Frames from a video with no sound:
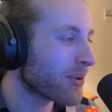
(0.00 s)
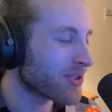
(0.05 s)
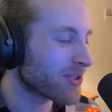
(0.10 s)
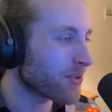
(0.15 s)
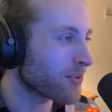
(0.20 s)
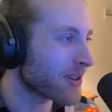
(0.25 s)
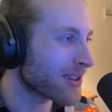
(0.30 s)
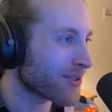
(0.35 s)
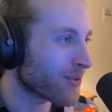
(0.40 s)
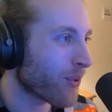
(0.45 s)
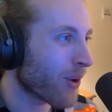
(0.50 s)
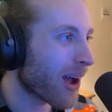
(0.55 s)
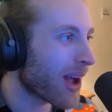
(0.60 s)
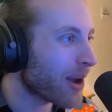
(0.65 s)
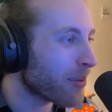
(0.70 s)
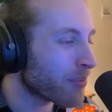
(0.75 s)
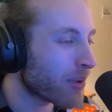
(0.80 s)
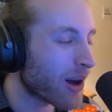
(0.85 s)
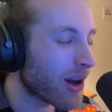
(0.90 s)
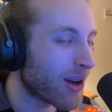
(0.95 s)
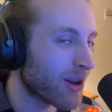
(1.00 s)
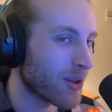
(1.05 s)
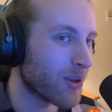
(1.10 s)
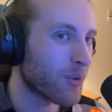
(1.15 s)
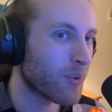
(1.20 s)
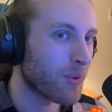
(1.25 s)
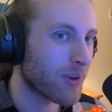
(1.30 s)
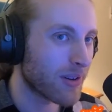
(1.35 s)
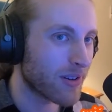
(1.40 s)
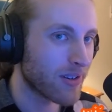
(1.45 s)
was the reason why I bought a
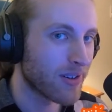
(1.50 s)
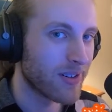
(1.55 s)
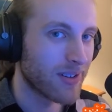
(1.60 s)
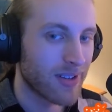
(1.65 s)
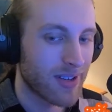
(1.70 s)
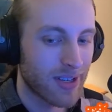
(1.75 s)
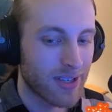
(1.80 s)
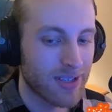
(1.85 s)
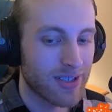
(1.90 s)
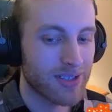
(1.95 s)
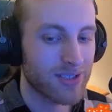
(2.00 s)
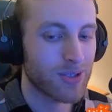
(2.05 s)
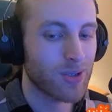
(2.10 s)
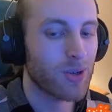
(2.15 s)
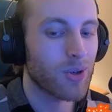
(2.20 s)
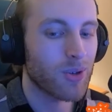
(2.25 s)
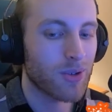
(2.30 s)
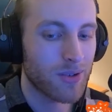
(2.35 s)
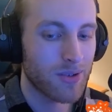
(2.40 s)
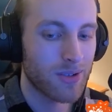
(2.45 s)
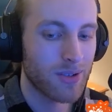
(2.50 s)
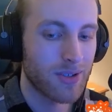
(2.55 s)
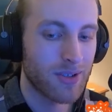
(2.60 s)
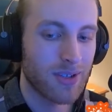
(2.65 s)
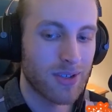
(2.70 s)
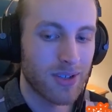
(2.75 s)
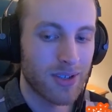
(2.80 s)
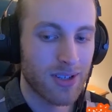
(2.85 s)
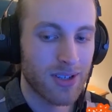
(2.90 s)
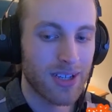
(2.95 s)
new one. So
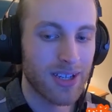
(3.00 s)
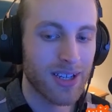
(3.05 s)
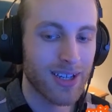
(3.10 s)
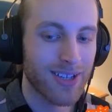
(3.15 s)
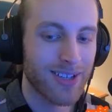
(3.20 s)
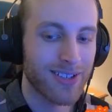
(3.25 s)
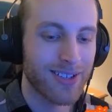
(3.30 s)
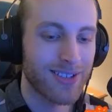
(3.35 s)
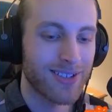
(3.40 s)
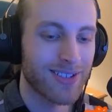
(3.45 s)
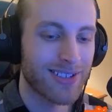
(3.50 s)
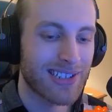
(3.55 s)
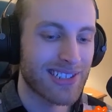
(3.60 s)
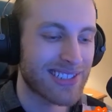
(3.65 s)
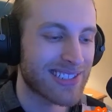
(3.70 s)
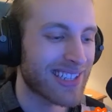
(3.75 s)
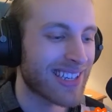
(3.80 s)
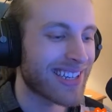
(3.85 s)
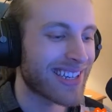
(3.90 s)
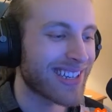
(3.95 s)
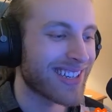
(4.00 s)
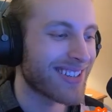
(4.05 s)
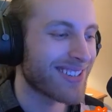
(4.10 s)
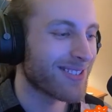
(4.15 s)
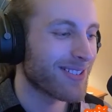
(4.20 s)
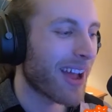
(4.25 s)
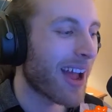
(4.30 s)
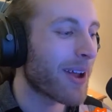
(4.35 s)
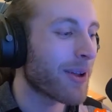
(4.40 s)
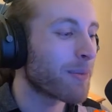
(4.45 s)
yeah, because like
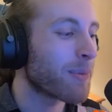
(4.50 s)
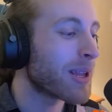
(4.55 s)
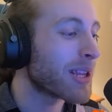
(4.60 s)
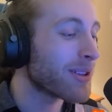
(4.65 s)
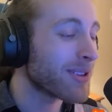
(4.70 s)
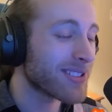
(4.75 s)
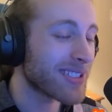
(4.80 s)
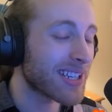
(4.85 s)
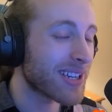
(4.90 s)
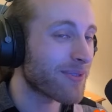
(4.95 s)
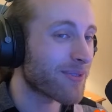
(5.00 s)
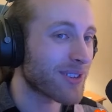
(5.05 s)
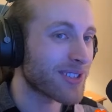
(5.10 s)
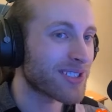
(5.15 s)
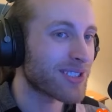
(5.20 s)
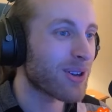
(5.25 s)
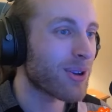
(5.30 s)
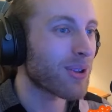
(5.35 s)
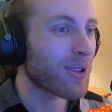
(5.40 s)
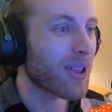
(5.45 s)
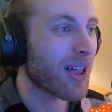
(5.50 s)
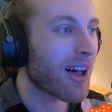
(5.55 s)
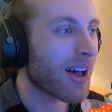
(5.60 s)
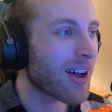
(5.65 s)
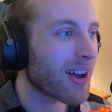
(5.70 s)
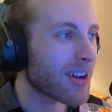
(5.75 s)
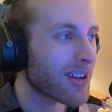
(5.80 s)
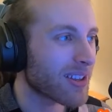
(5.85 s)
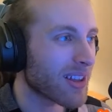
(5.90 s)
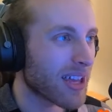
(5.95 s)
I had been using it for so
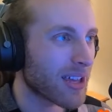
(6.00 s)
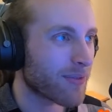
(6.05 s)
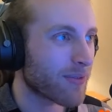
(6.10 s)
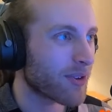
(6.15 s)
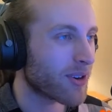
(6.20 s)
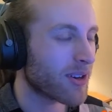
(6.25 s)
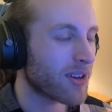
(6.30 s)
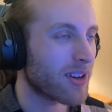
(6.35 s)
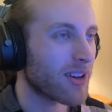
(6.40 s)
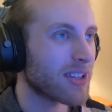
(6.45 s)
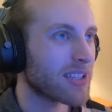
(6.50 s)
long, like for a